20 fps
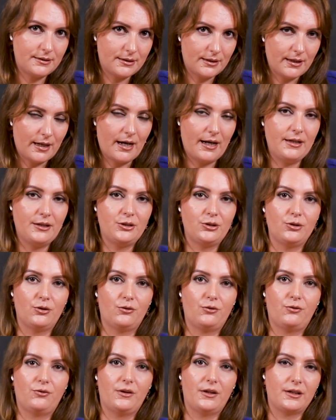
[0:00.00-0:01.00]
kind
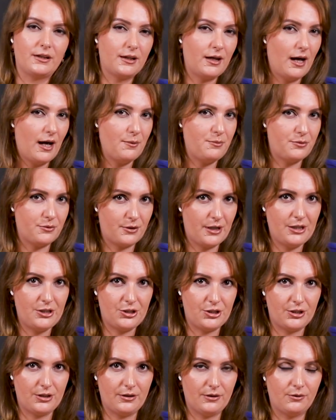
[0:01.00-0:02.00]
of
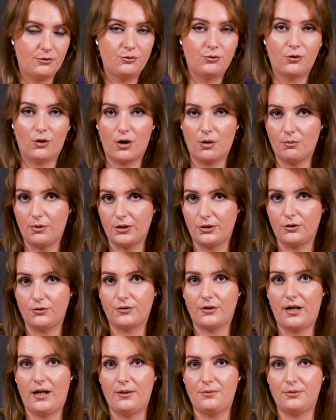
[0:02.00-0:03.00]
cooperation, format
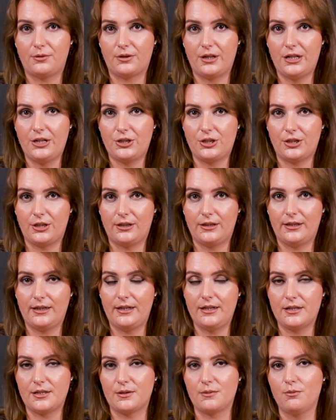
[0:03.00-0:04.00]
of cooperation
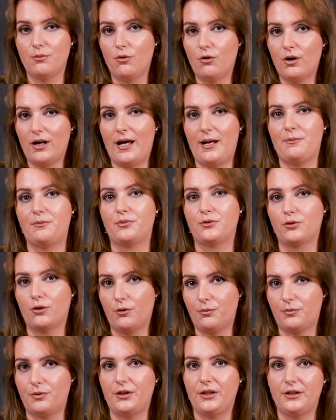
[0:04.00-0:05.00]
is more
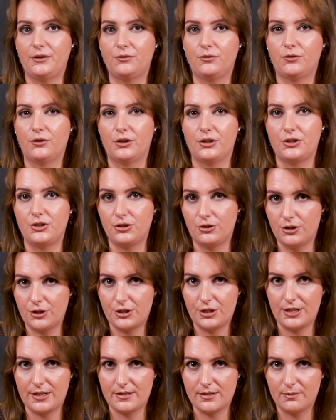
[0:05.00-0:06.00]
appropriate for
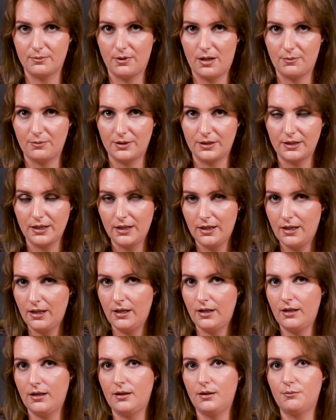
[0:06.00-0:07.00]
Georgia at the moment?
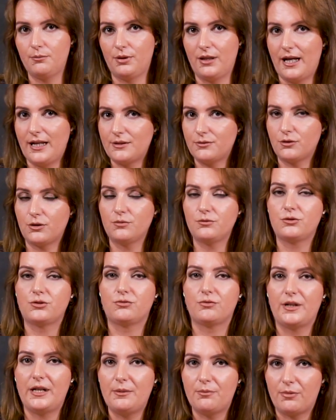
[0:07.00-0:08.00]
Platform
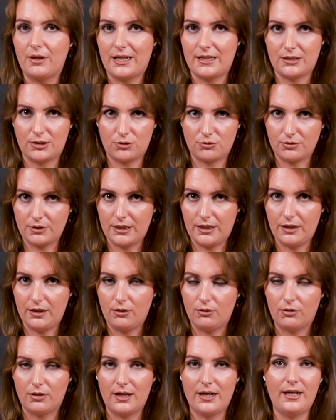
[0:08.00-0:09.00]
3+3
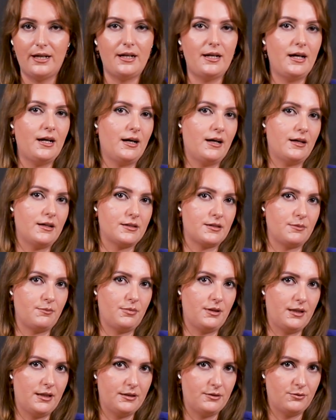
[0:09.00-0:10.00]
or any other
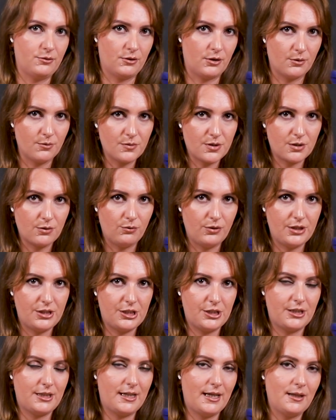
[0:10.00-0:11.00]
platforms
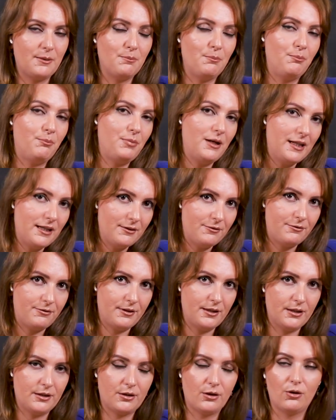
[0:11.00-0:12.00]
which can
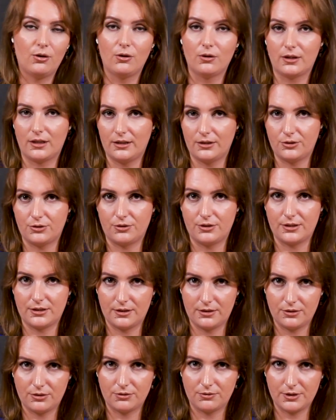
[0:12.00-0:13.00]
benefit all countries
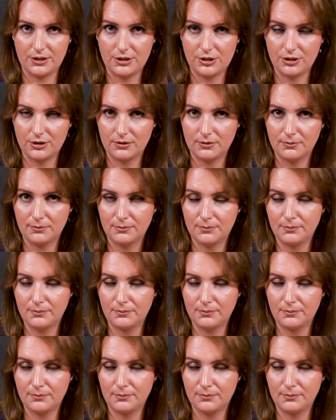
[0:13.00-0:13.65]
in the region?